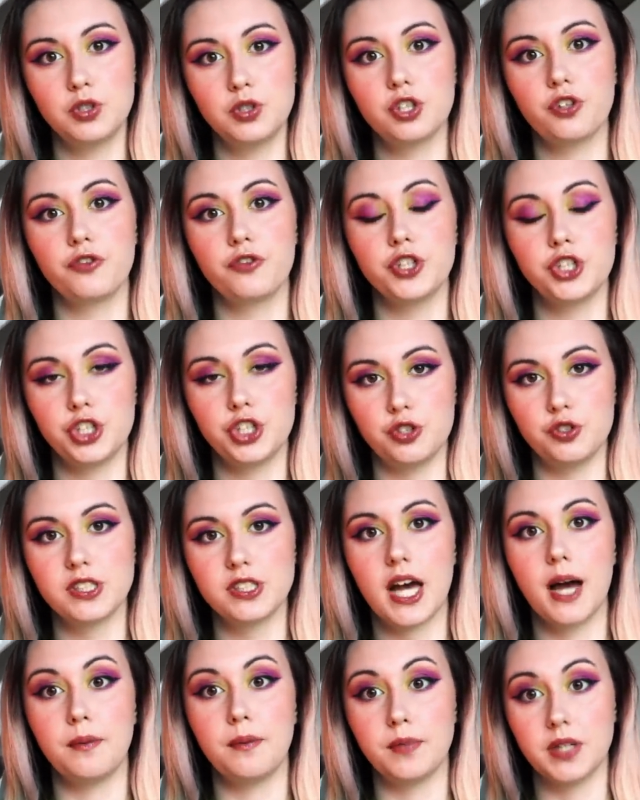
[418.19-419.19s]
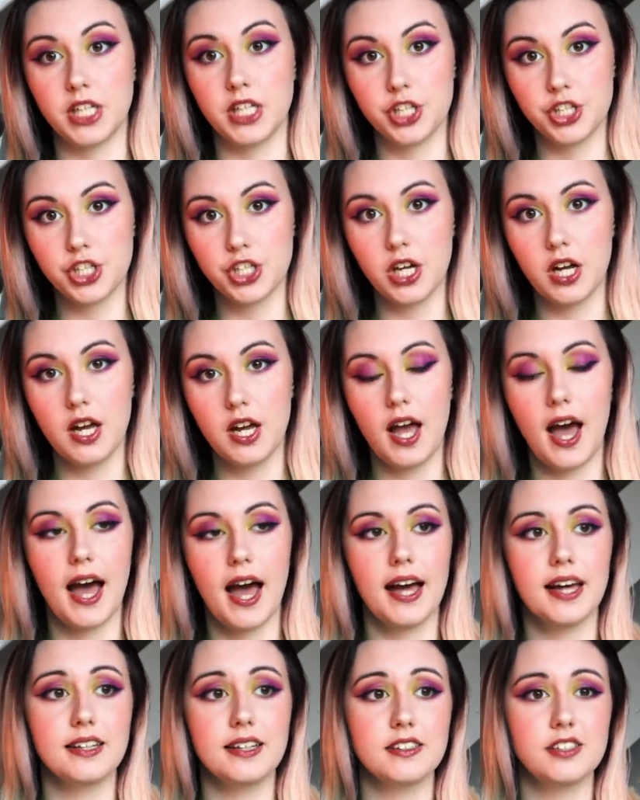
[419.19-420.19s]
to reduce amnesia
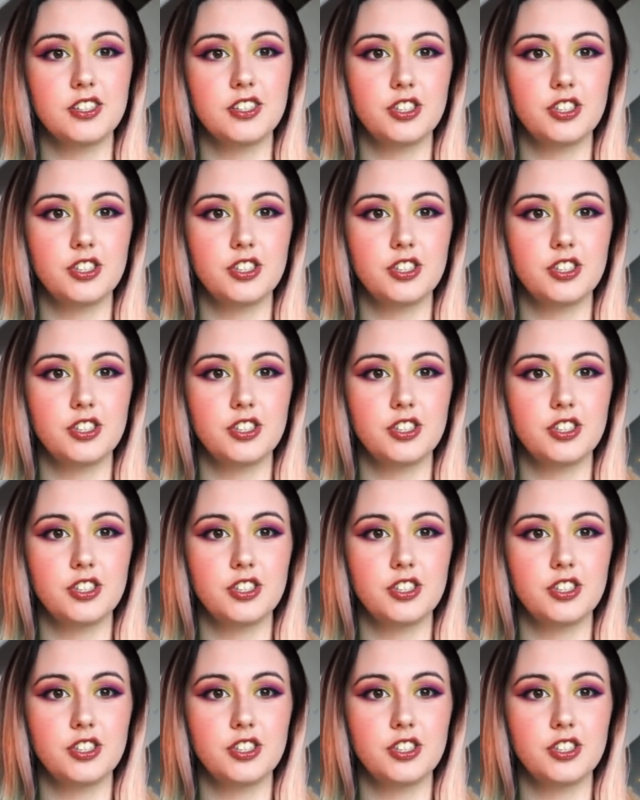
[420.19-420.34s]
and